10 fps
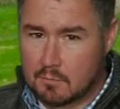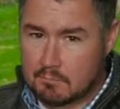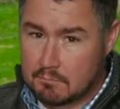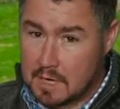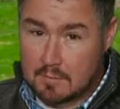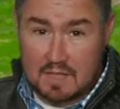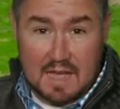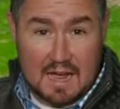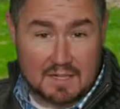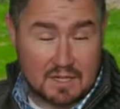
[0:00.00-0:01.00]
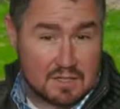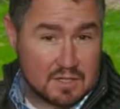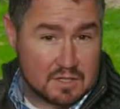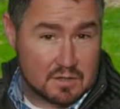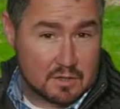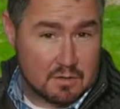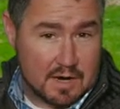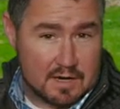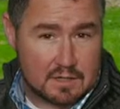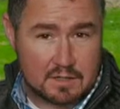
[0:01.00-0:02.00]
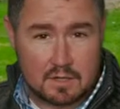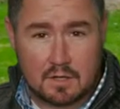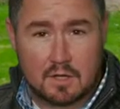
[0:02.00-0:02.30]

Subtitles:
Maybe the access isn't the greatest.